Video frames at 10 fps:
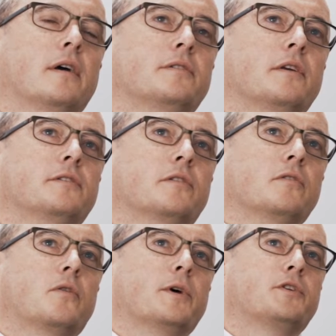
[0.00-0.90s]
It's a
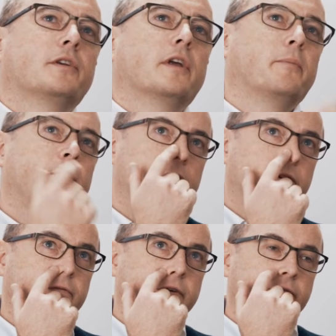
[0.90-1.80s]
good question. I mean,
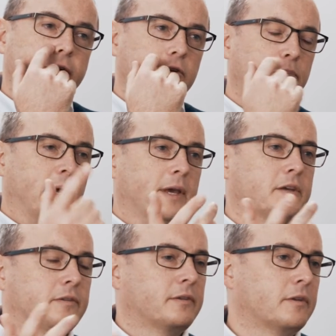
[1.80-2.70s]
if I look back
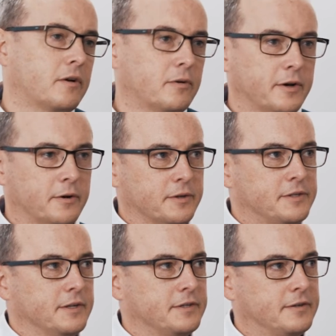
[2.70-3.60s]
at the career,
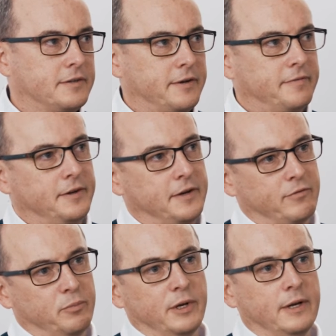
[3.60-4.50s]
it's definitely
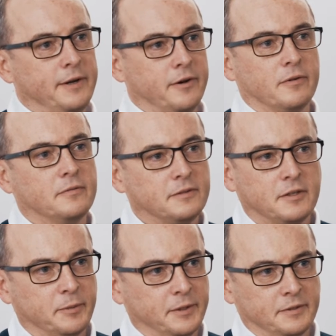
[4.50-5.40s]
never been linear.
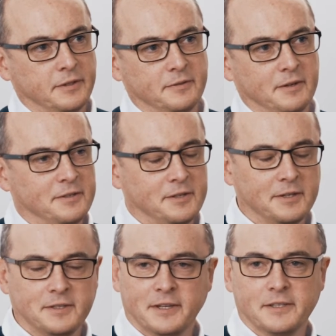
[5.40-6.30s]
I mean, it
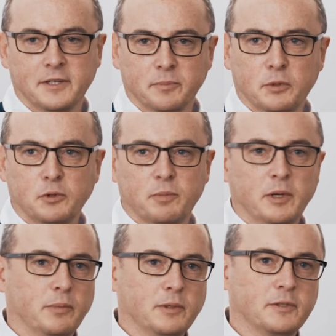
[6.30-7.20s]
zigzags like most
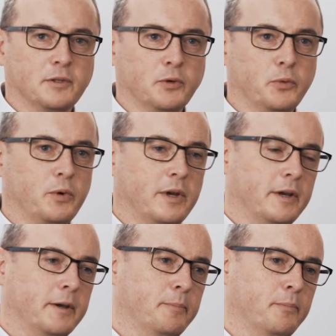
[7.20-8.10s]
people's do.
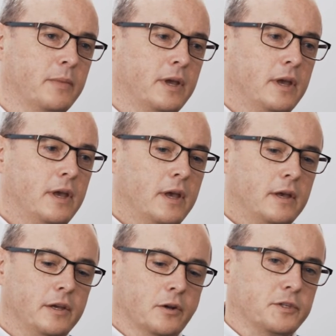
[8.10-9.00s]

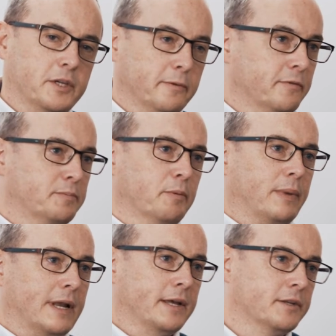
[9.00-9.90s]
Some of it's been
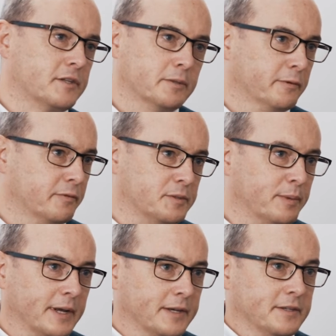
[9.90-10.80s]
planned, some of it's
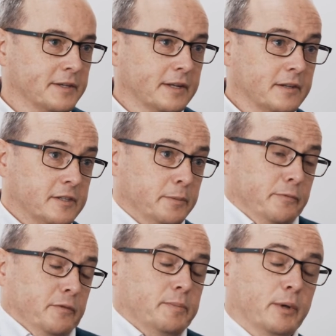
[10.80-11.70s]
been accidental, some
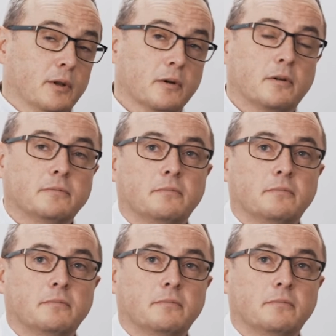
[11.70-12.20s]
of it's been luck.